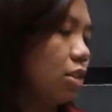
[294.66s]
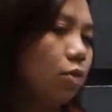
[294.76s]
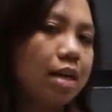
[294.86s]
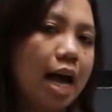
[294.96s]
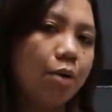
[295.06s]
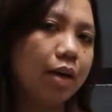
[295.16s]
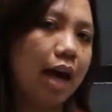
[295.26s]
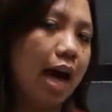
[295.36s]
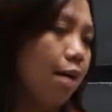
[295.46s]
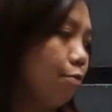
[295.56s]
So now
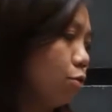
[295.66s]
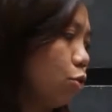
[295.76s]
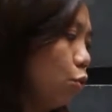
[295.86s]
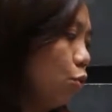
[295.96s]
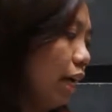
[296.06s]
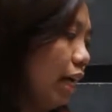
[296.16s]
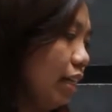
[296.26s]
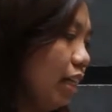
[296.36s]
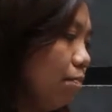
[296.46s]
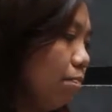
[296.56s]
we have 2
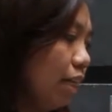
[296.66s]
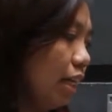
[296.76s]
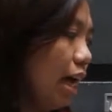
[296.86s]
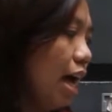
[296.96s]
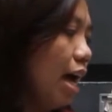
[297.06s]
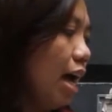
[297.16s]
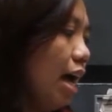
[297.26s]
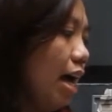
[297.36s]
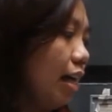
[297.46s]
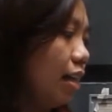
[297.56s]
ATP
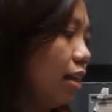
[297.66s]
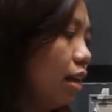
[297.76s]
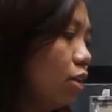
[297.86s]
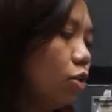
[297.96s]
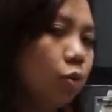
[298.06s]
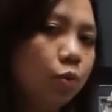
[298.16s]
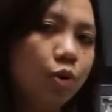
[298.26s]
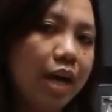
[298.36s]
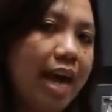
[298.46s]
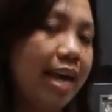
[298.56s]
and 2
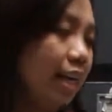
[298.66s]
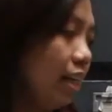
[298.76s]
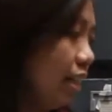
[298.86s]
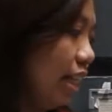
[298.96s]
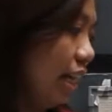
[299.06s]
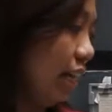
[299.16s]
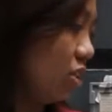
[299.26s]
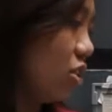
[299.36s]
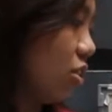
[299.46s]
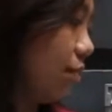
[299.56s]

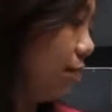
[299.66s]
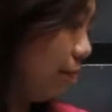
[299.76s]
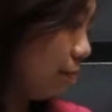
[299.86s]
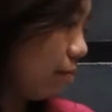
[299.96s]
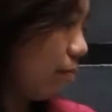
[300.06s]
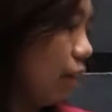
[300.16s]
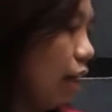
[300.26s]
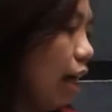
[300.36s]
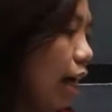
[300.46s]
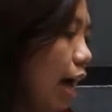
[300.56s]
NADH.
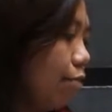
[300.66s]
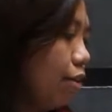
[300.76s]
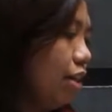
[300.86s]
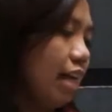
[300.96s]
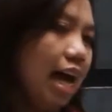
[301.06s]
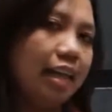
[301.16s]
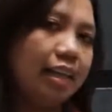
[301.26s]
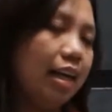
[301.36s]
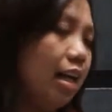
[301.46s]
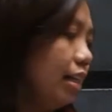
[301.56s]
After that,
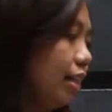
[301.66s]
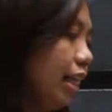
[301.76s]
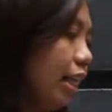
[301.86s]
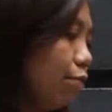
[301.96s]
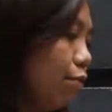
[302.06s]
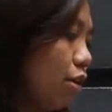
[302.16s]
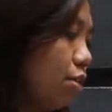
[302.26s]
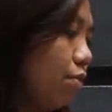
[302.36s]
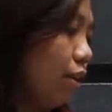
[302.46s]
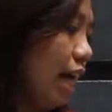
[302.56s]

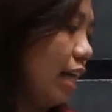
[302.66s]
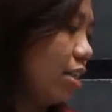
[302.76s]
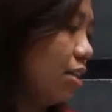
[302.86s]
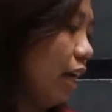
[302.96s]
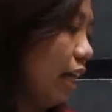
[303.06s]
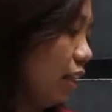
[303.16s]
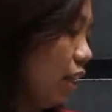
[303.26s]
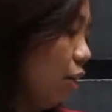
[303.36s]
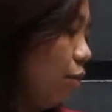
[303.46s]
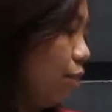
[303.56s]
3-phosphoglycerate
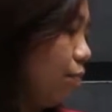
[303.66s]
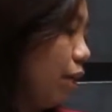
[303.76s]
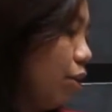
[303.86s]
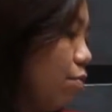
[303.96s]
will be